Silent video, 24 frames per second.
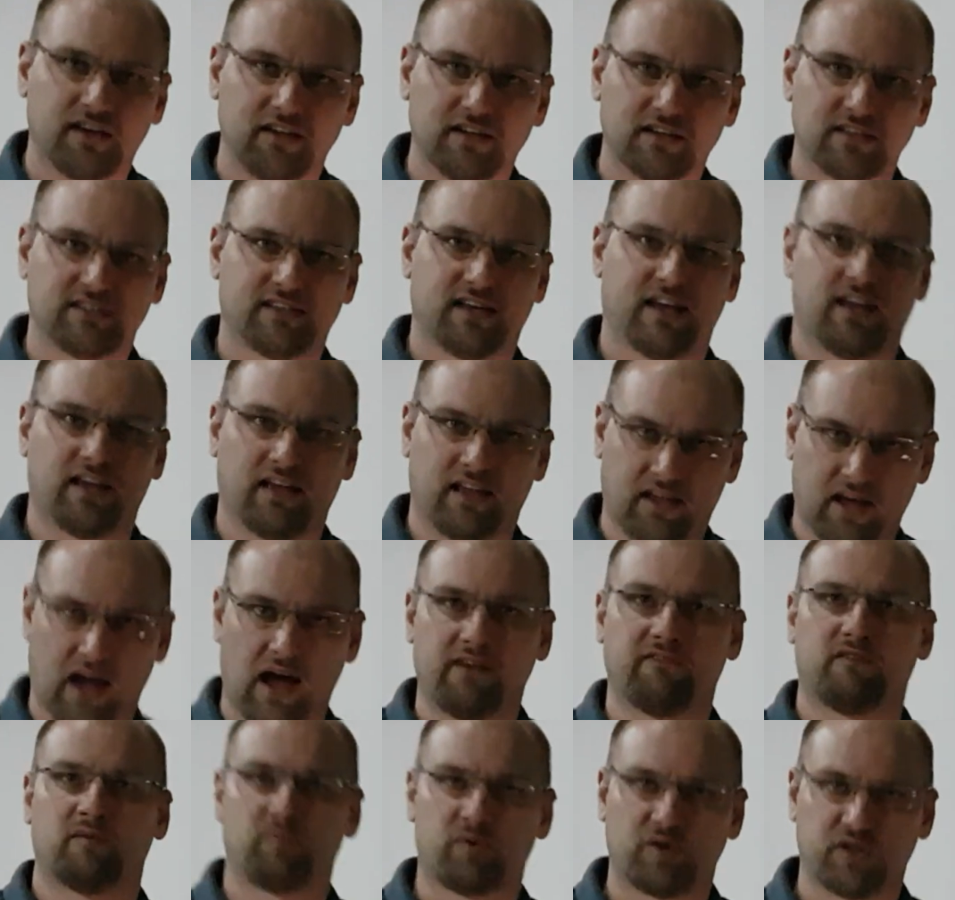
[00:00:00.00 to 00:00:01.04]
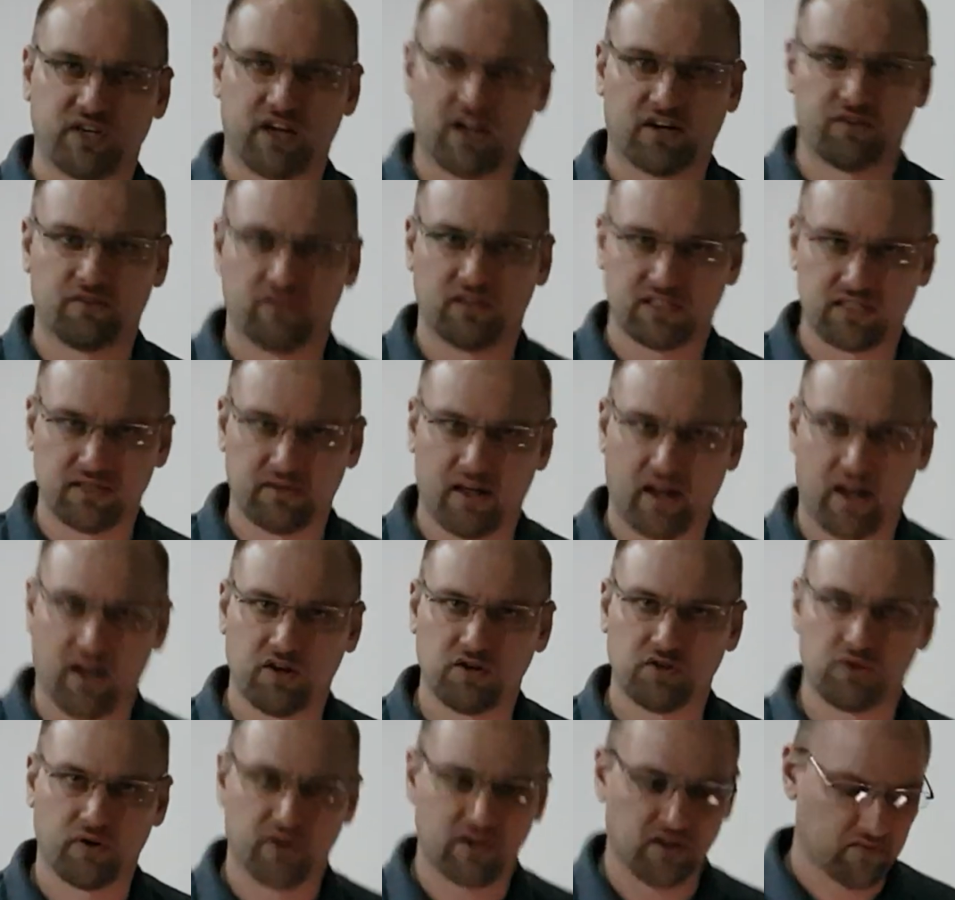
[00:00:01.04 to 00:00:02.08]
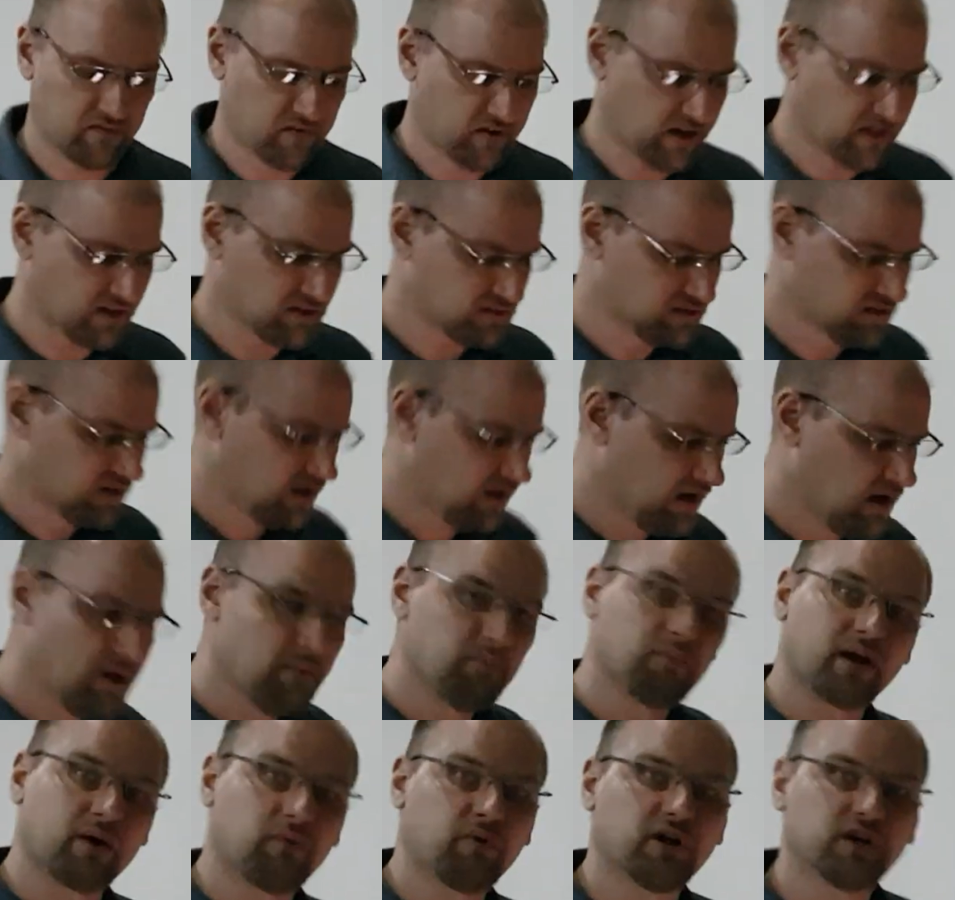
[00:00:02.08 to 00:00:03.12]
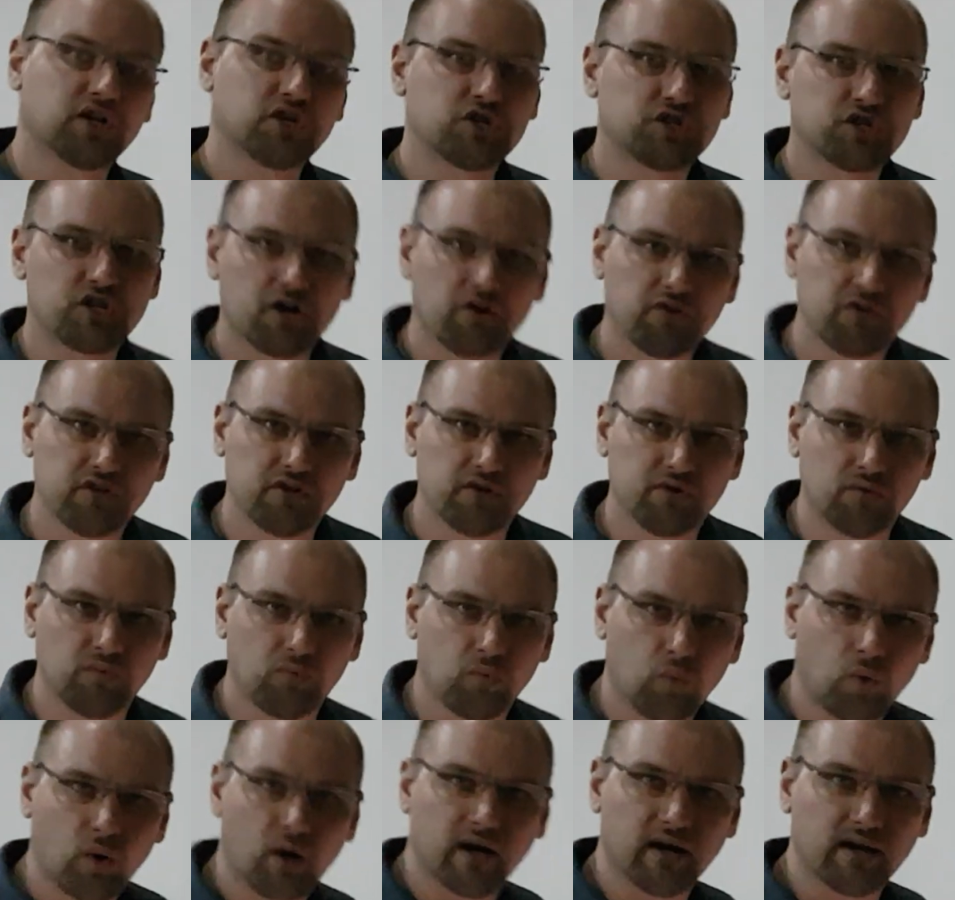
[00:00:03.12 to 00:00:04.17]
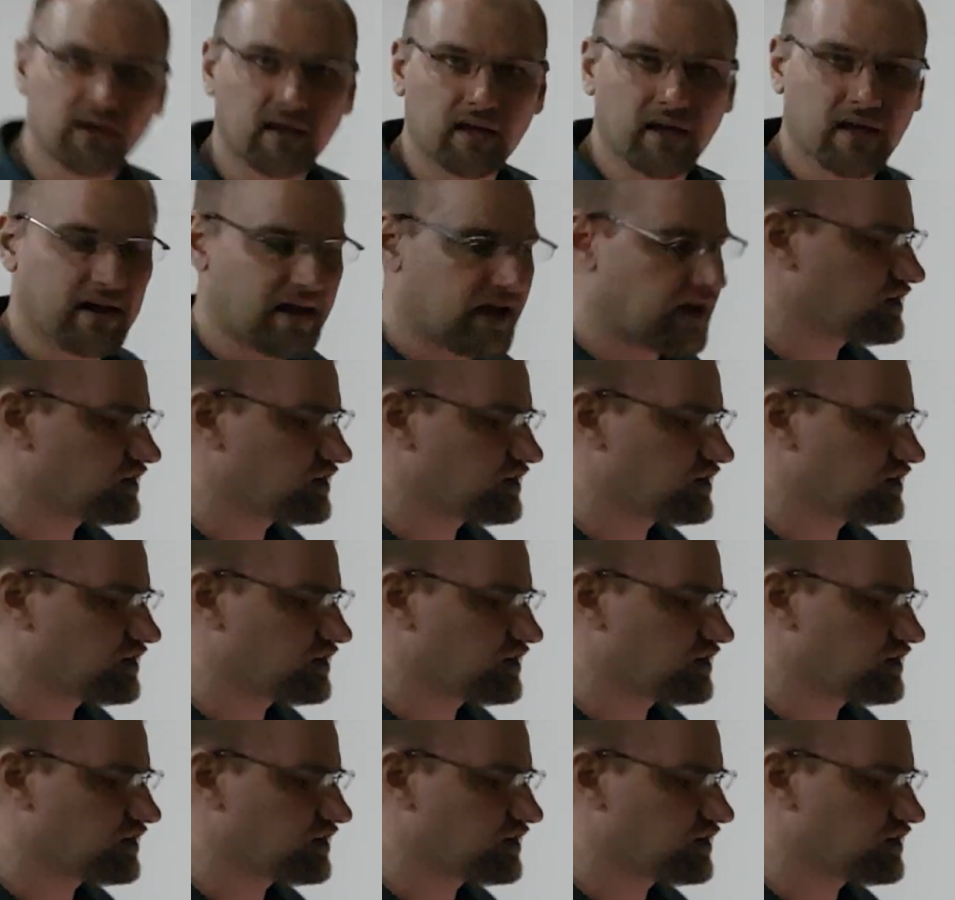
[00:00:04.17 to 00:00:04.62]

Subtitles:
thing to say, I have a projector that's an Android device. But I want to show you what can